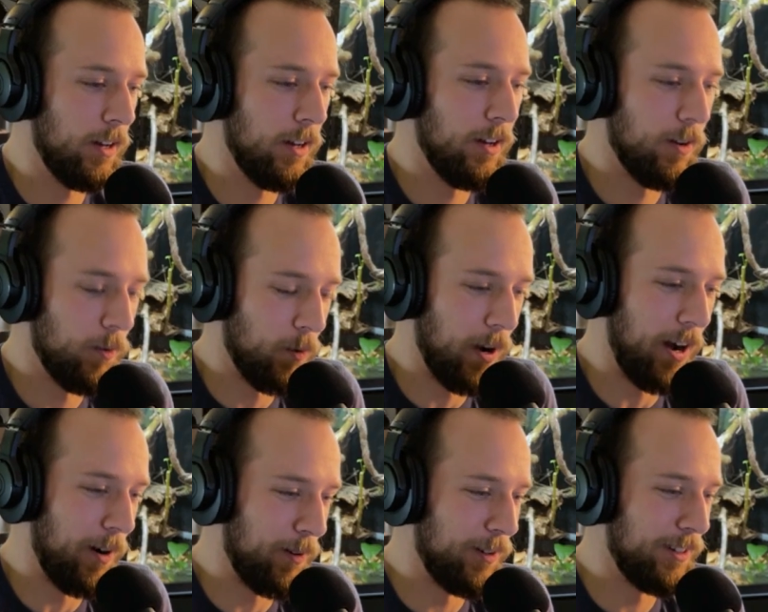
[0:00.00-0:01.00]
Yeah. Wow.
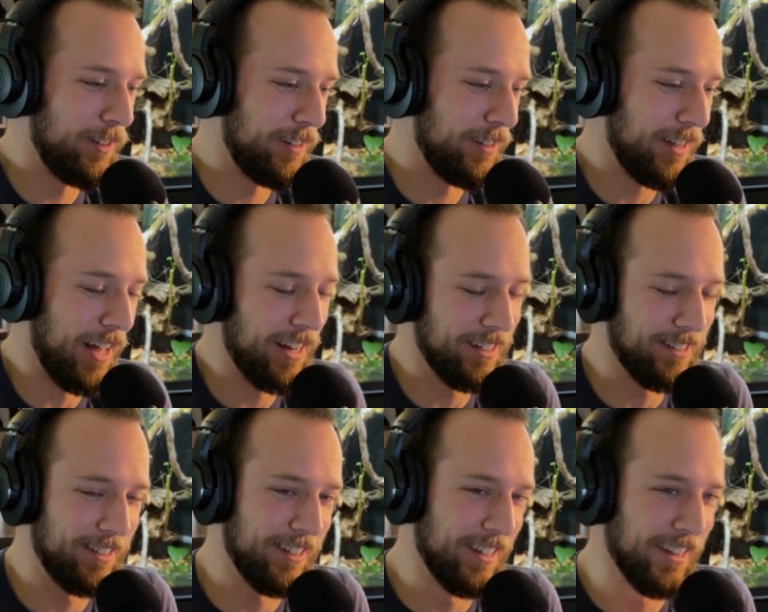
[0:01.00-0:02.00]
So, that
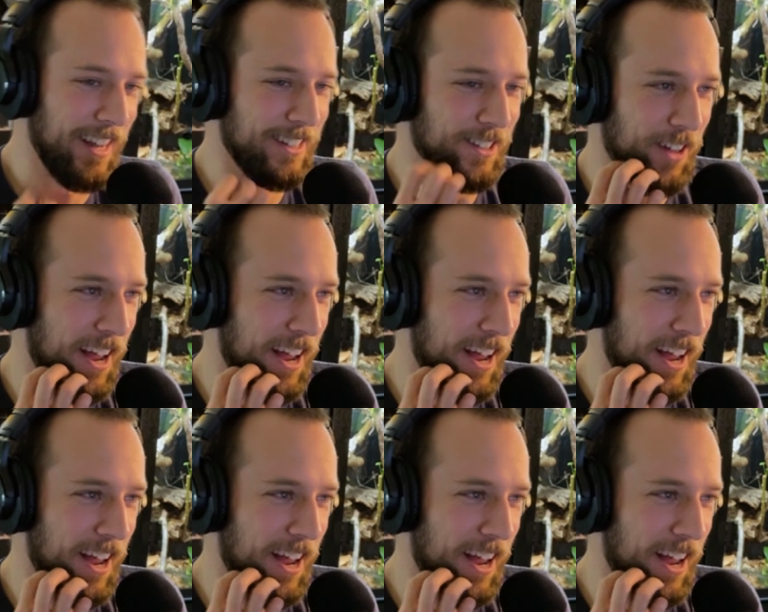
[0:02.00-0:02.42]
is a lot.